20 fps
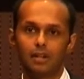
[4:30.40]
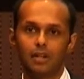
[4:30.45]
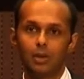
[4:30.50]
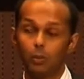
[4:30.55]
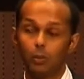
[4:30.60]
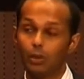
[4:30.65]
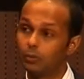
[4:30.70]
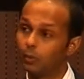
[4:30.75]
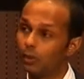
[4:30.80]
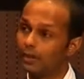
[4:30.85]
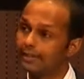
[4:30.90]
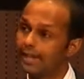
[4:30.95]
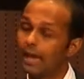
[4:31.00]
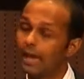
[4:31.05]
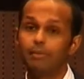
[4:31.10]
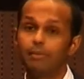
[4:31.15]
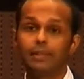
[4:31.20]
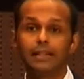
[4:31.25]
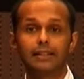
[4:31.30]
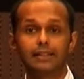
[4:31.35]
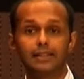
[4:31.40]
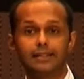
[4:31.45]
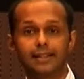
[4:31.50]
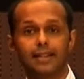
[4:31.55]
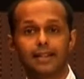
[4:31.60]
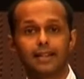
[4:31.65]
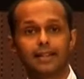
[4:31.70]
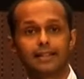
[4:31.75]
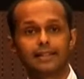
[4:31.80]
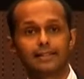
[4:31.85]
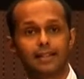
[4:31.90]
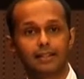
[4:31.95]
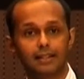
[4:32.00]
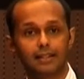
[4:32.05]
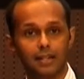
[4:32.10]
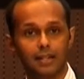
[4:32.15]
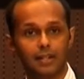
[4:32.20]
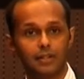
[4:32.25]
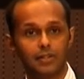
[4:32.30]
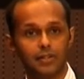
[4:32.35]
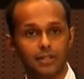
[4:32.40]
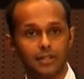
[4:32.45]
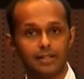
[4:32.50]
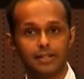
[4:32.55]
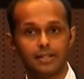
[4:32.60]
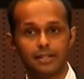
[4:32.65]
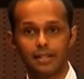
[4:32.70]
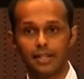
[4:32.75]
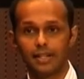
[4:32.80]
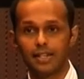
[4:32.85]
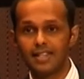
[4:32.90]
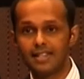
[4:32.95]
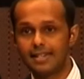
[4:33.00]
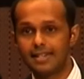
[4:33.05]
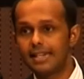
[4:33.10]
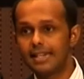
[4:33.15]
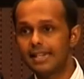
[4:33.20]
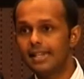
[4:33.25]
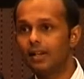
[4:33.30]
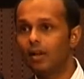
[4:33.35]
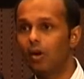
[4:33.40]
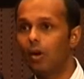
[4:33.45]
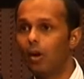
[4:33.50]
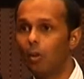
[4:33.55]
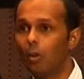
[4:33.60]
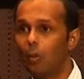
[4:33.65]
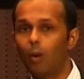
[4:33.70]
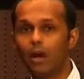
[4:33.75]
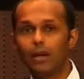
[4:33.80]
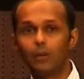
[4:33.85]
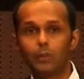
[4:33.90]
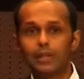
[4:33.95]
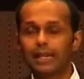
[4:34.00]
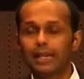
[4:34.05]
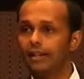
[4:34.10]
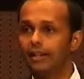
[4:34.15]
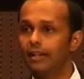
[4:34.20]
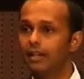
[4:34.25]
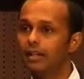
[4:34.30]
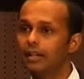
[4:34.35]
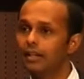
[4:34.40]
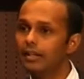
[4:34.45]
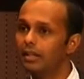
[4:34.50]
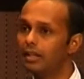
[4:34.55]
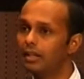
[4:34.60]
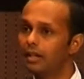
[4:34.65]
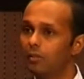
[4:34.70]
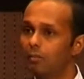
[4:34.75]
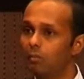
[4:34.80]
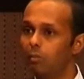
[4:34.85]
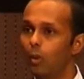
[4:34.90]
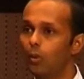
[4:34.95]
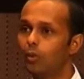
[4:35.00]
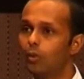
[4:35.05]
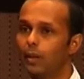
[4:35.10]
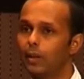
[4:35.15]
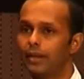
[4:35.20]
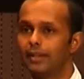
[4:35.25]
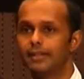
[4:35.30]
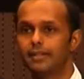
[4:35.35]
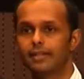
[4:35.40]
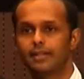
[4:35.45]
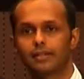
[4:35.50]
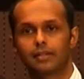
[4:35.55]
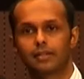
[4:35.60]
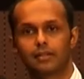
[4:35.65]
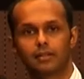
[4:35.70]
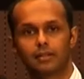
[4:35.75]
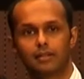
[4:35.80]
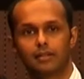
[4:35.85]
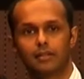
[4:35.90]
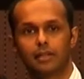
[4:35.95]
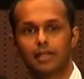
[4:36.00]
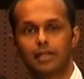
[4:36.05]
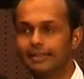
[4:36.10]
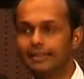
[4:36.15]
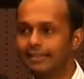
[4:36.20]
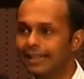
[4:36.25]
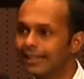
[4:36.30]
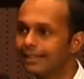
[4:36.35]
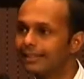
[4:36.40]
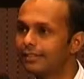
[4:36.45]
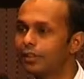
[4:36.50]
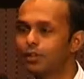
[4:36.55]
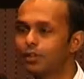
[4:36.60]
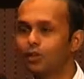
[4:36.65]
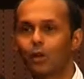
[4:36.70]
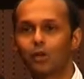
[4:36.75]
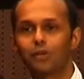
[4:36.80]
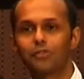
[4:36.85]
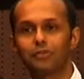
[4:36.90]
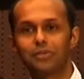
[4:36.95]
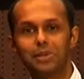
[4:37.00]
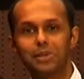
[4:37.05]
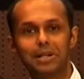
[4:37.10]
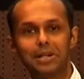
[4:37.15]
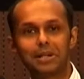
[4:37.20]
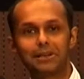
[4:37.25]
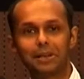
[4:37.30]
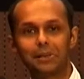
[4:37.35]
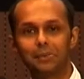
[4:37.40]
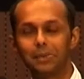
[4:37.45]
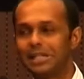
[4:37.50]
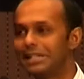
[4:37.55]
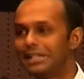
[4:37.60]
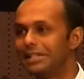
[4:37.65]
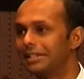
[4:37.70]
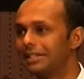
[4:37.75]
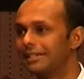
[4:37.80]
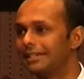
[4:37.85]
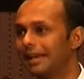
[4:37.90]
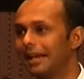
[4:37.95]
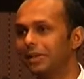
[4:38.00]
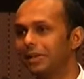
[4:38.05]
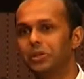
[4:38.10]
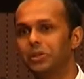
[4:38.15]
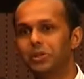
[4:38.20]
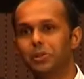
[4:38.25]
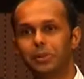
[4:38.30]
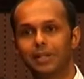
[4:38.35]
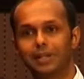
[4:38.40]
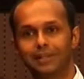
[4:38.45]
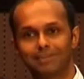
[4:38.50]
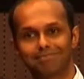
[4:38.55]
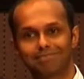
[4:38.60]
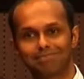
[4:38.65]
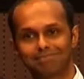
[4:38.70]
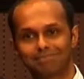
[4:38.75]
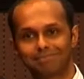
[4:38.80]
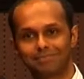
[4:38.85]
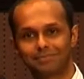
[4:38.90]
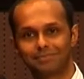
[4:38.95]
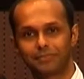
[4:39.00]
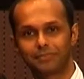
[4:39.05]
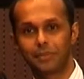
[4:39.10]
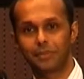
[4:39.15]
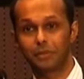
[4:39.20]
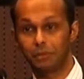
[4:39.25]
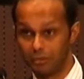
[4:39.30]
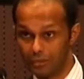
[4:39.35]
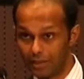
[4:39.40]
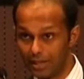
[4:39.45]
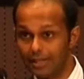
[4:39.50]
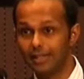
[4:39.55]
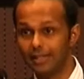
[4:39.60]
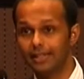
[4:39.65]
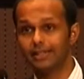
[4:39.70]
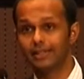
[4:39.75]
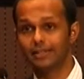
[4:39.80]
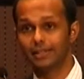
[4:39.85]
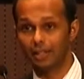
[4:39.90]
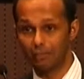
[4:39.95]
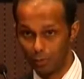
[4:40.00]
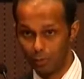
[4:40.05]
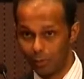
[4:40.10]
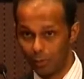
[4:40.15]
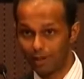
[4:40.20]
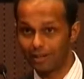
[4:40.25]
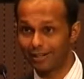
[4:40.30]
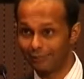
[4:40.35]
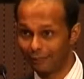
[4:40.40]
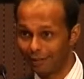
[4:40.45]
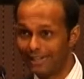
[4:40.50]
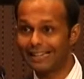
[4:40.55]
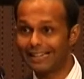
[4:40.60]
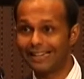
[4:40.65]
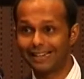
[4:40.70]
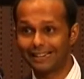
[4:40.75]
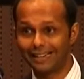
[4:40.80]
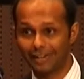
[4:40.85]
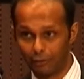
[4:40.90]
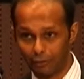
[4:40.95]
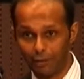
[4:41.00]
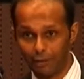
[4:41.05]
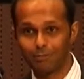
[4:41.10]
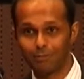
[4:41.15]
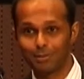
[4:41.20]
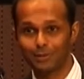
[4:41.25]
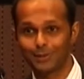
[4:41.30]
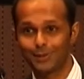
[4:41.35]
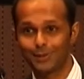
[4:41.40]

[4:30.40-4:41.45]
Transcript: with what's happening in the 10 ASEAN countries, seeing what we can learn both ways. That's the sort of work that we need to start doing, really. If we want to really get a grip